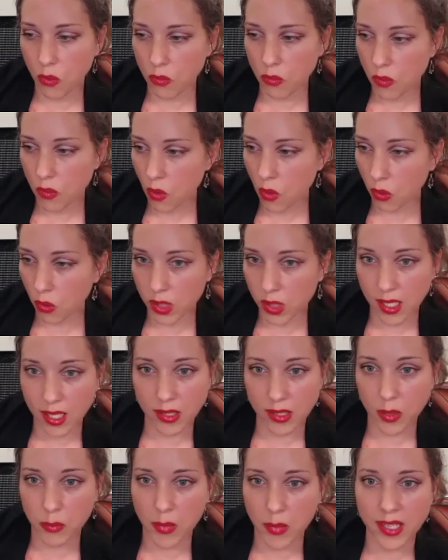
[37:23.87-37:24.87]
hold it in
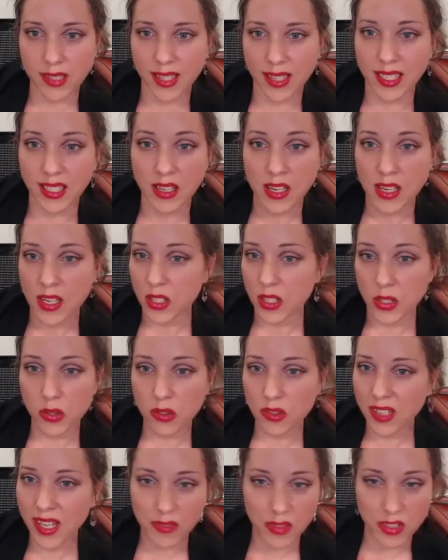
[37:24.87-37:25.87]
your mind, like, you
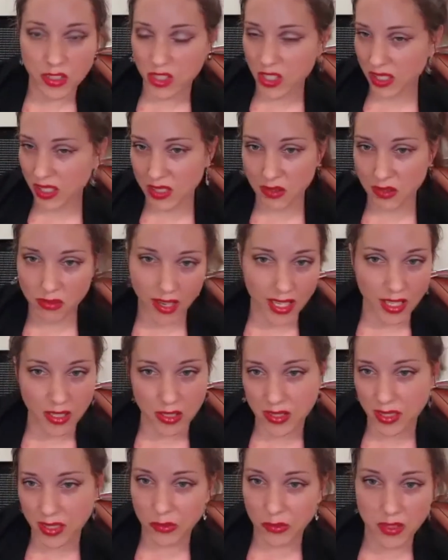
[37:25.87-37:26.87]
don't have to justify
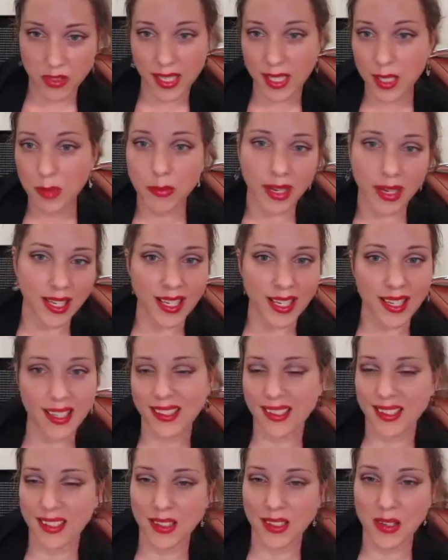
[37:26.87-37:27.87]
yourself to anybody,
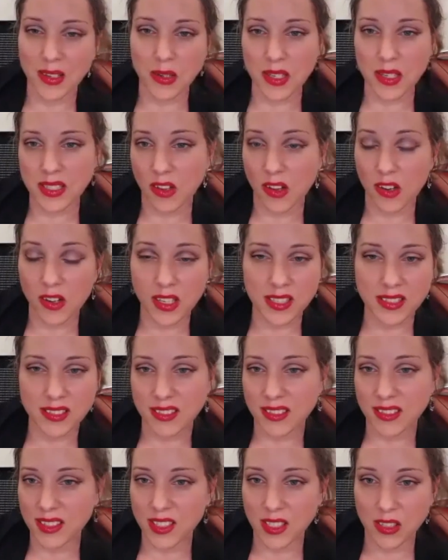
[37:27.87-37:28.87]
as long as
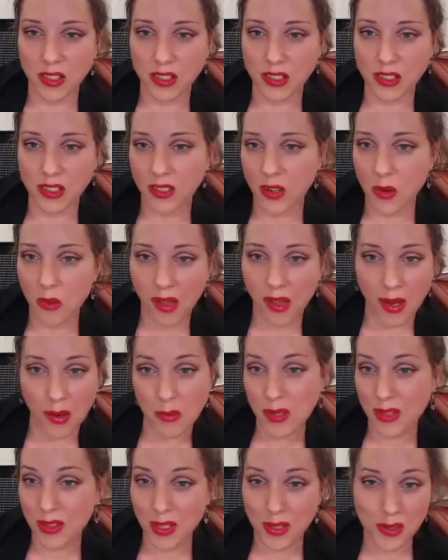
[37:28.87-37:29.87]
you're okay
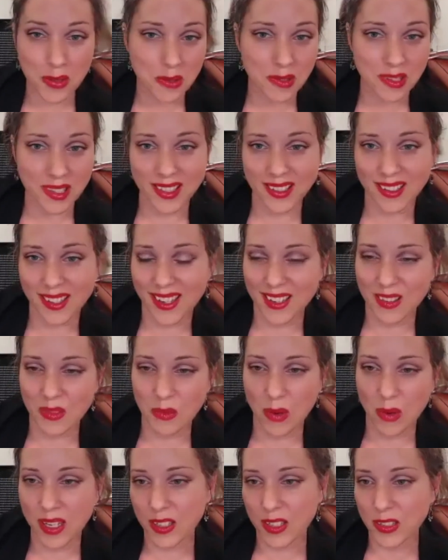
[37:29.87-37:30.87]
with you and
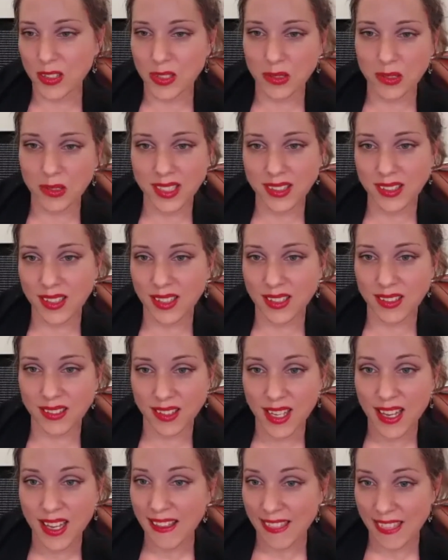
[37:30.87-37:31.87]
what you're doing, then
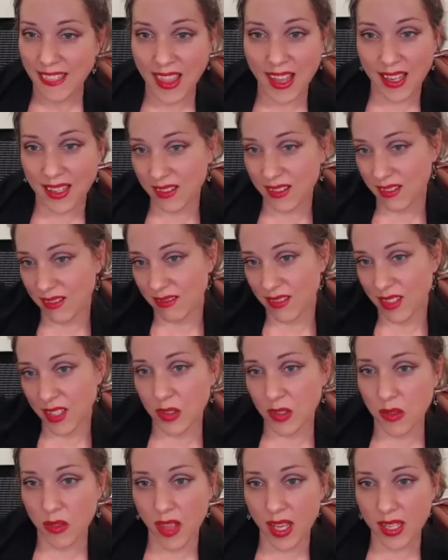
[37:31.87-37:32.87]

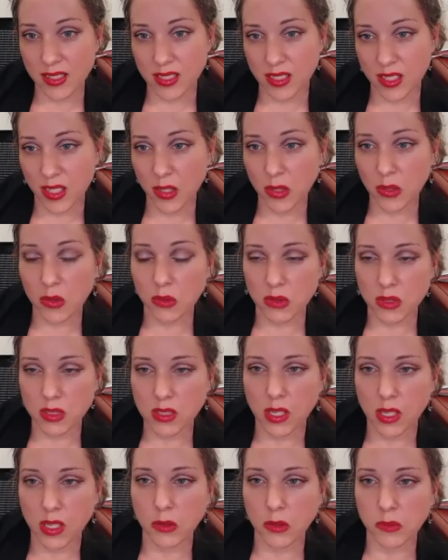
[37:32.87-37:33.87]
that's you.
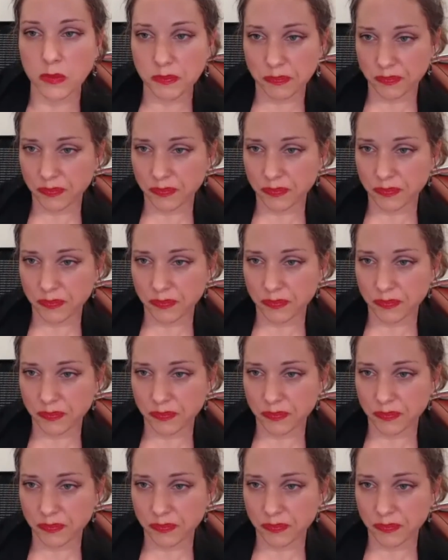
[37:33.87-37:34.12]
So